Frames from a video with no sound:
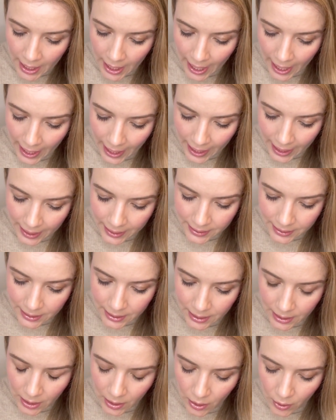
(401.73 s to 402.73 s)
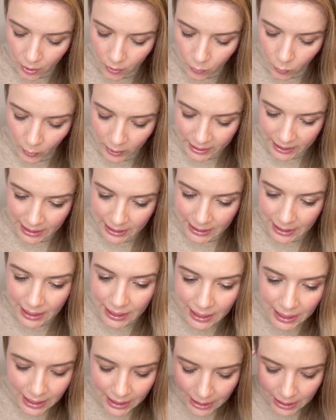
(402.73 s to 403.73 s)
And what he
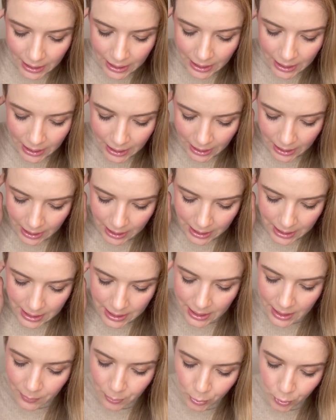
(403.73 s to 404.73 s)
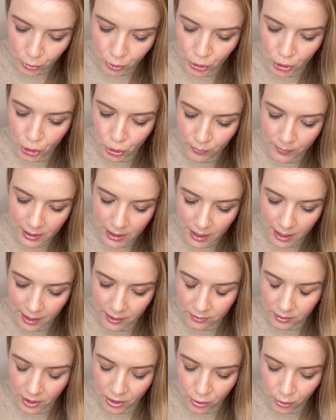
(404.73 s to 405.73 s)
did is he put human
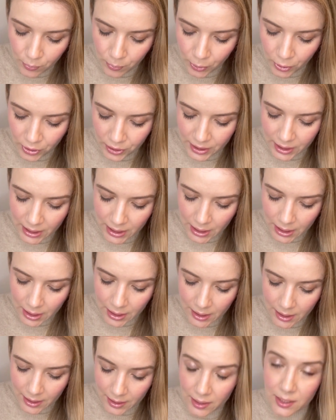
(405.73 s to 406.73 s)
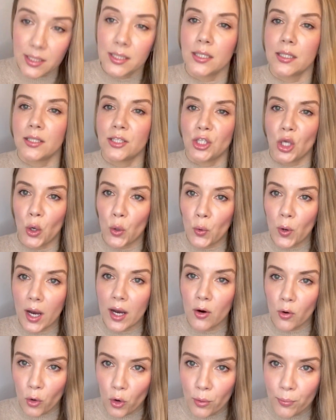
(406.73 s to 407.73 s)
erythropoietin, so a
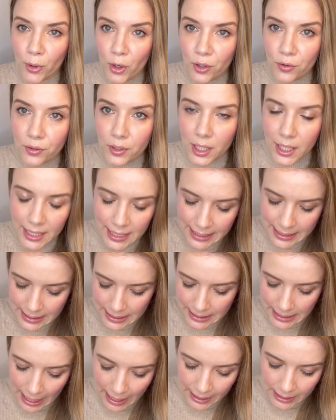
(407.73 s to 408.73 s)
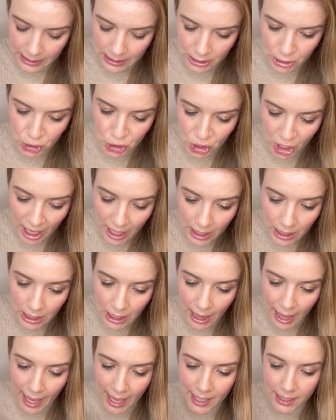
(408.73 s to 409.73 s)
hormone, inside his
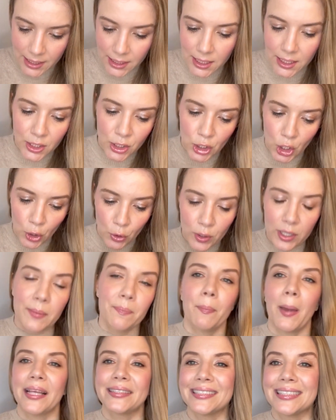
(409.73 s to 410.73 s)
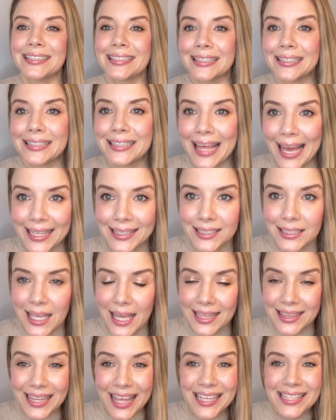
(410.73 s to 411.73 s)
gel, and, you know, he patented that.
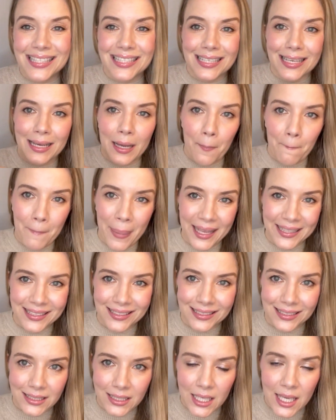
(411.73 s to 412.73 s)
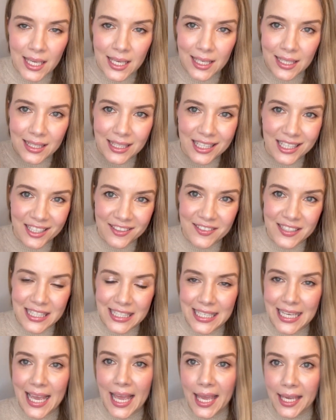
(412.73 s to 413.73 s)
And that's a patent,
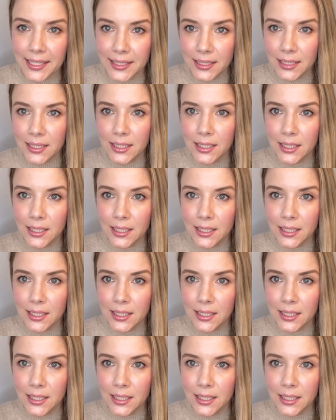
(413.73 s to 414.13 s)
TFC8.